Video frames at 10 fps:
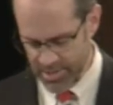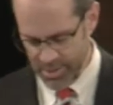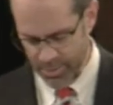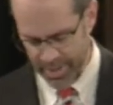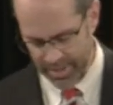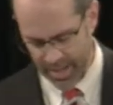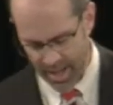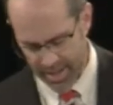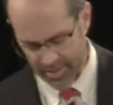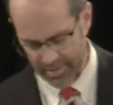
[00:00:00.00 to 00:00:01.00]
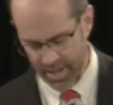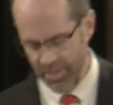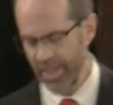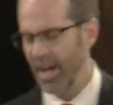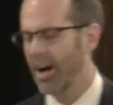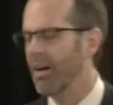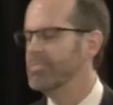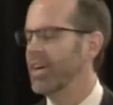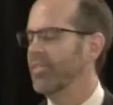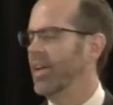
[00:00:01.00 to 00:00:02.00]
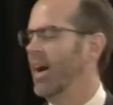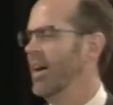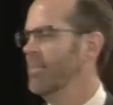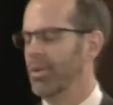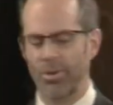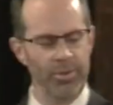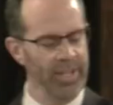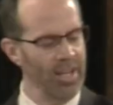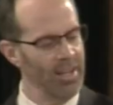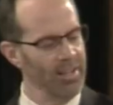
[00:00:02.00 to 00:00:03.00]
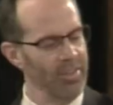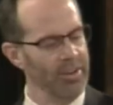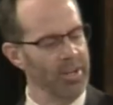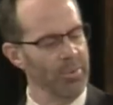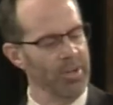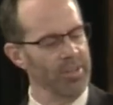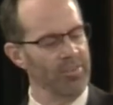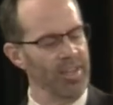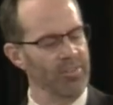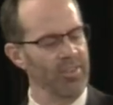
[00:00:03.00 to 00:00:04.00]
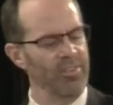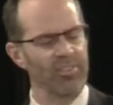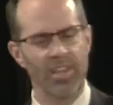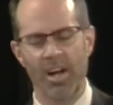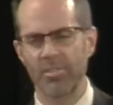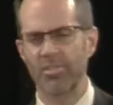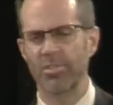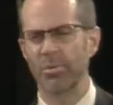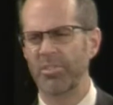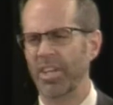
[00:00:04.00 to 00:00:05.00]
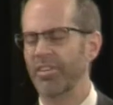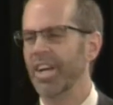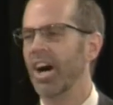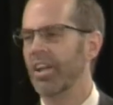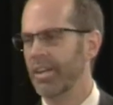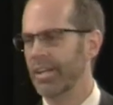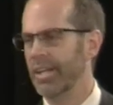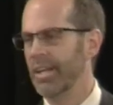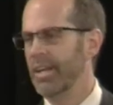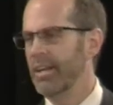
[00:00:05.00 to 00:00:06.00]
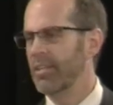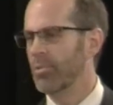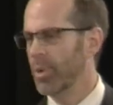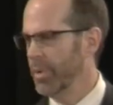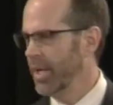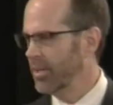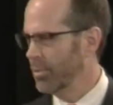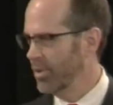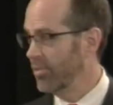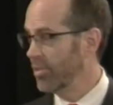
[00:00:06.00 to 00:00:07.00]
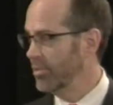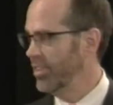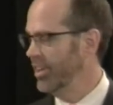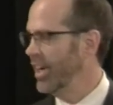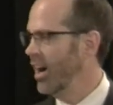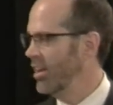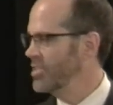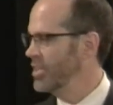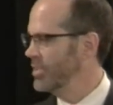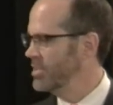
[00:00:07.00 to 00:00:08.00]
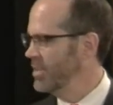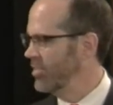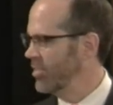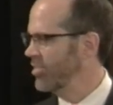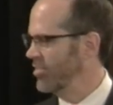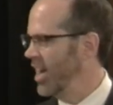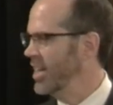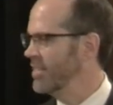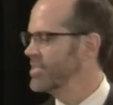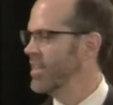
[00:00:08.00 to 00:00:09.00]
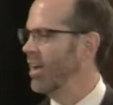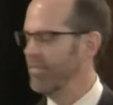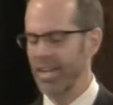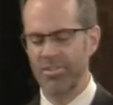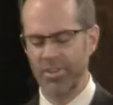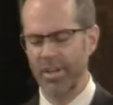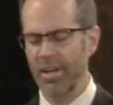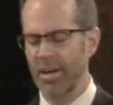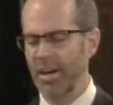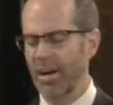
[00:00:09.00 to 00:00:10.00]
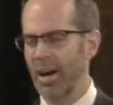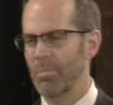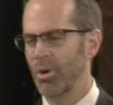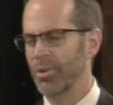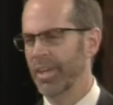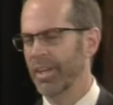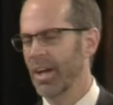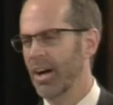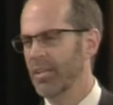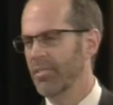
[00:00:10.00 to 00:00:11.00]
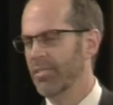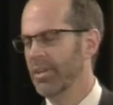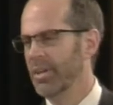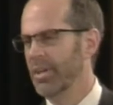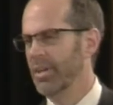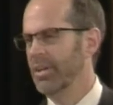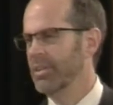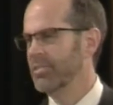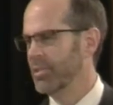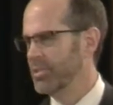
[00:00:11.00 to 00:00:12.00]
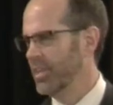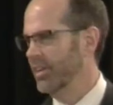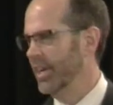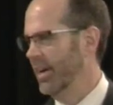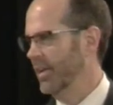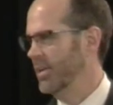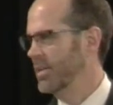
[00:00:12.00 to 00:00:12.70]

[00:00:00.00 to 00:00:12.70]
This is what God has done. The object that I am holding, I like the Greek word, it says this is God's soterion. It's where we get the word soteriology, which means the study of salvation. I'm holding God's soterion.